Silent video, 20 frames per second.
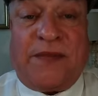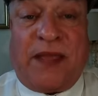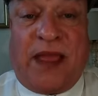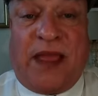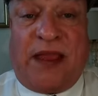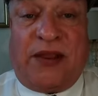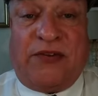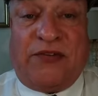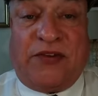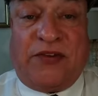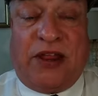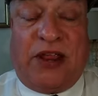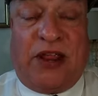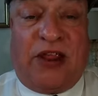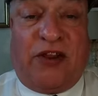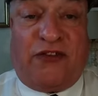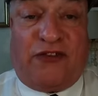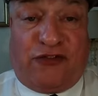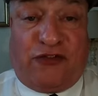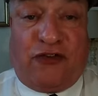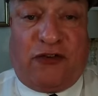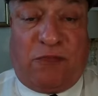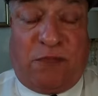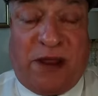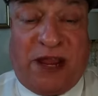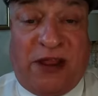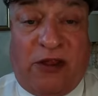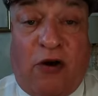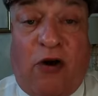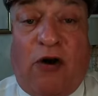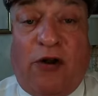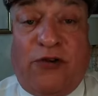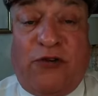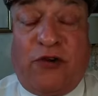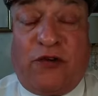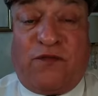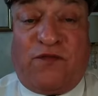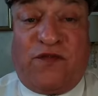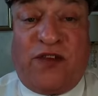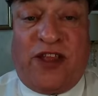and it should be on
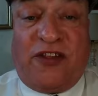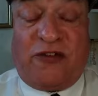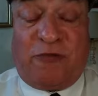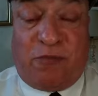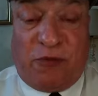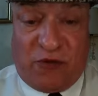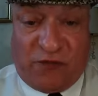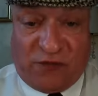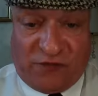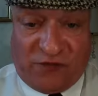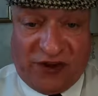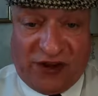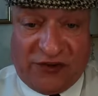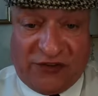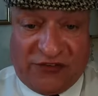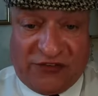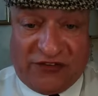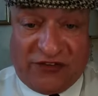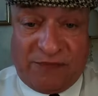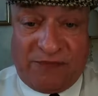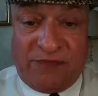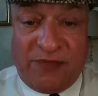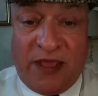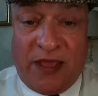your Facebook feeds.